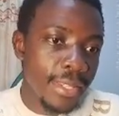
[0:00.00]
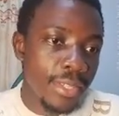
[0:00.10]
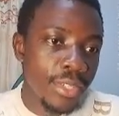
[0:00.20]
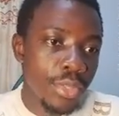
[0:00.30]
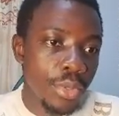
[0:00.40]

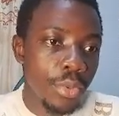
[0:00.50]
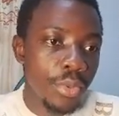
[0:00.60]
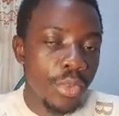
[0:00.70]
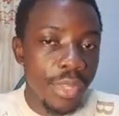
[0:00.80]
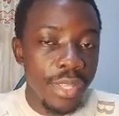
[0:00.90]
So to
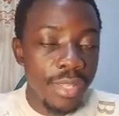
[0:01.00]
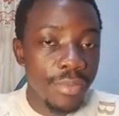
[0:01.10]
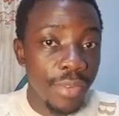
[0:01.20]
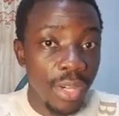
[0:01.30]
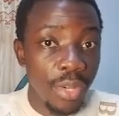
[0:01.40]
this
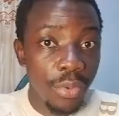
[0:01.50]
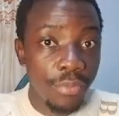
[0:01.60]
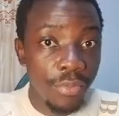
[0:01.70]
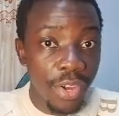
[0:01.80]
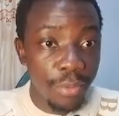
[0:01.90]
value
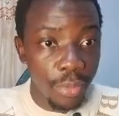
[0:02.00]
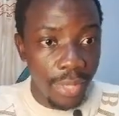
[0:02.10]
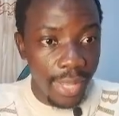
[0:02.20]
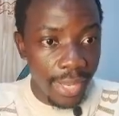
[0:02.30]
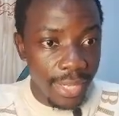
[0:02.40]
variable
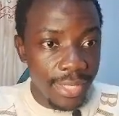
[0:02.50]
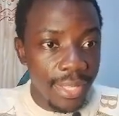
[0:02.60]
x,